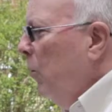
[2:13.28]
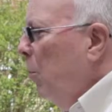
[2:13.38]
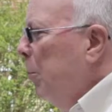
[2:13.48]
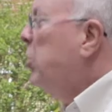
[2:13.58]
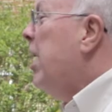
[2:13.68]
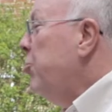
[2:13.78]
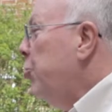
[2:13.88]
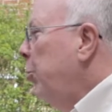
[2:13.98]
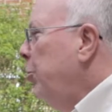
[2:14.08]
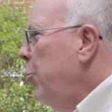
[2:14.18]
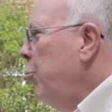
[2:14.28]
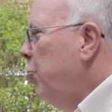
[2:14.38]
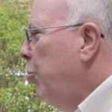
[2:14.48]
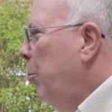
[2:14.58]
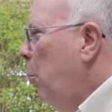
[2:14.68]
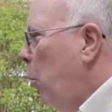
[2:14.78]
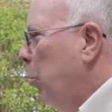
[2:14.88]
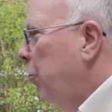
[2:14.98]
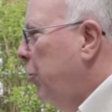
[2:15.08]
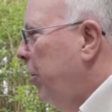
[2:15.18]
A potential huge
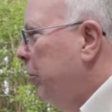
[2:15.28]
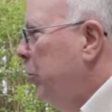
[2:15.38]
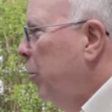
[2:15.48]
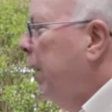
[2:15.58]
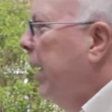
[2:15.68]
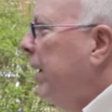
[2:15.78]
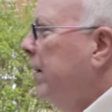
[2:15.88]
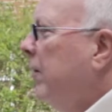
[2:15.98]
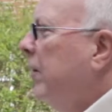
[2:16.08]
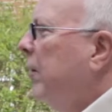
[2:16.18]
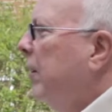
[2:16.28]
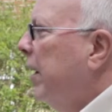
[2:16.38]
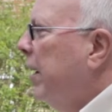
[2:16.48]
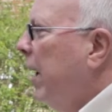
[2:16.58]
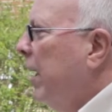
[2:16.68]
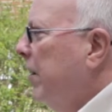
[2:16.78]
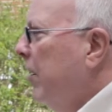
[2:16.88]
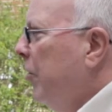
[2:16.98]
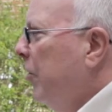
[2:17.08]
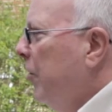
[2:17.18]
reward of doing it like
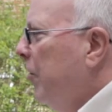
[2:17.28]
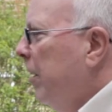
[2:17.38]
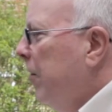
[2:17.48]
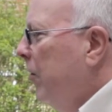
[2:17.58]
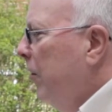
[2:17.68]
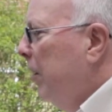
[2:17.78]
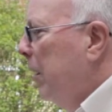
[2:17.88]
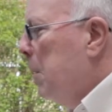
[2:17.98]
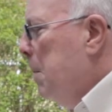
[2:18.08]
this is that